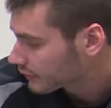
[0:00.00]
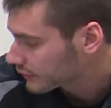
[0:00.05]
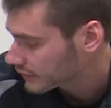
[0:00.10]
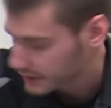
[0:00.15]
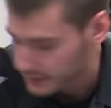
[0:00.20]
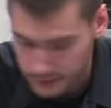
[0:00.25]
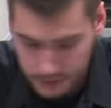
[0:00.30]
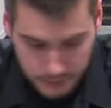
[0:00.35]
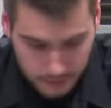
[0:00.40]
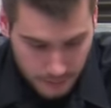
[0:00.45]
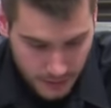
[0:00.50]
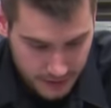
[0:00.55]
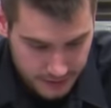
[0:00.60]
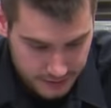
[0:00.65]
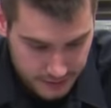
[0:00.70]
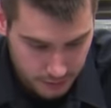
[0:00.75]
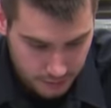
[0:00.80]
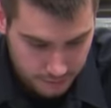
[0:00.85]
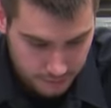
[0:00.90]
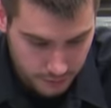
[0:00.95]
the mass
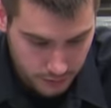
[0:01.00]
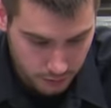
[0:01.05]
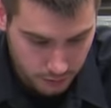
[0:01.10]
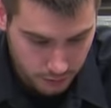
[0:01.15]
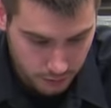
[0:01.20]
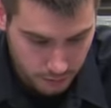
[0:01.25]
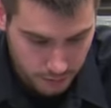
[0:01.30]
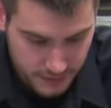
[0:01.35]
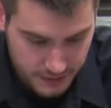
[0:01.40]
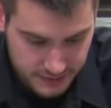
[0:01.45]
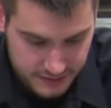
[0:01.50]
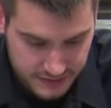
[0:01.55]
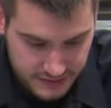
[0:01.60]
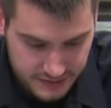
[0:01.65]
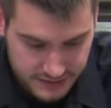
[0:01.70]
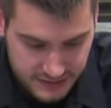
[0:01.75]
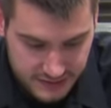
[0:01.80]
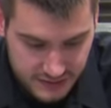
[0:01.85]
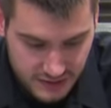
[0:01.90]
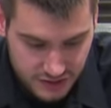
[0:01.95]
airflow? Because this
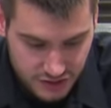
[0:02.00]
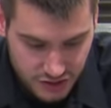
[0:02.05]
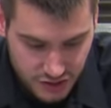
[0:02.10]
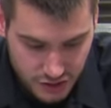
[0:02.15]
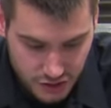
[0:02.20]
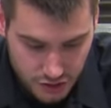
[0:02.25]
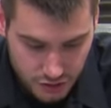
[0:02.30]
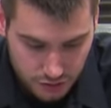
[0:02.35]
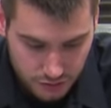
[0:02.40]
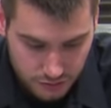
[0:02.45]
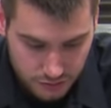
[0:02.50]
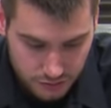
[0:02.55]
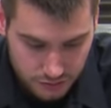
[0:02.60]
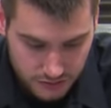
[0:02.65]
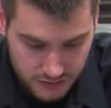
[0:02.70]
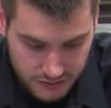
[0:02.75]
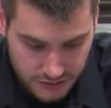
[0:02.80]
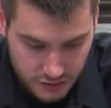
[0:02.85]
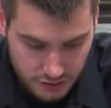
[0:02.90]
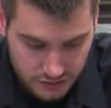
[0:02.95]
is a digital,
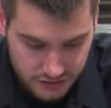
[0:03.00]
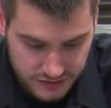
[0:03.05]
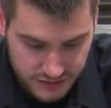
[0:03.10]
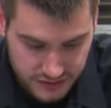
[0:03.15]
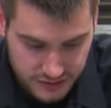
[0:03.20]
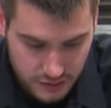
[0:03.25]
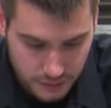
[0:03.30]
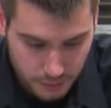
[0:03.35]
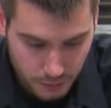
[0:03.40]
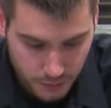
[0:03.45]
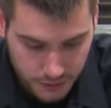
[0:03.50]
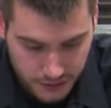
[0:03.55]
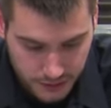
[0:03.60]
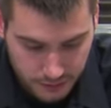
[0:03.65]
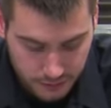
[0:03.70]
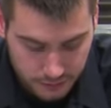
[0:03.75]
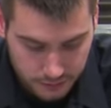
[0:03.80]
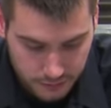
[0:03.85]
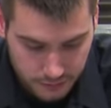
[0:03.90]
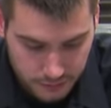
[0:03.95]
digital sensor putting
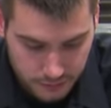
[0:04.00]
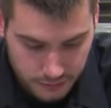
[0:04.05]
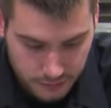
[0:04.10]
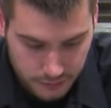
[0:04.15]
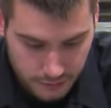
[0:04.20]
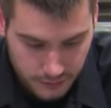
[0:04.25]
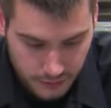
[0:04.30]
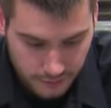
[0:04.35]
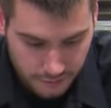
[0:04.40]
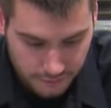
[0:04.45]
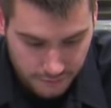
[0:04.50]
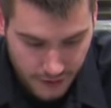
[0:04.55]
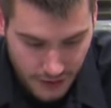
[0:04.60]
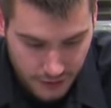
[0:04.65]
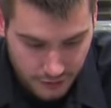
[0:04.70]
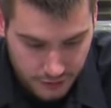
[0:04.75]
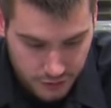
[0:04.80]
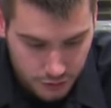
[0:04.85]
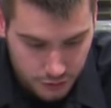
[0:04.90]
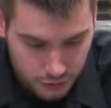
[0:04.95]
out a
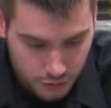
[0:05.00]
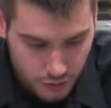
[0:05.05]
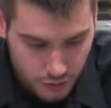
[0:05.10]
value.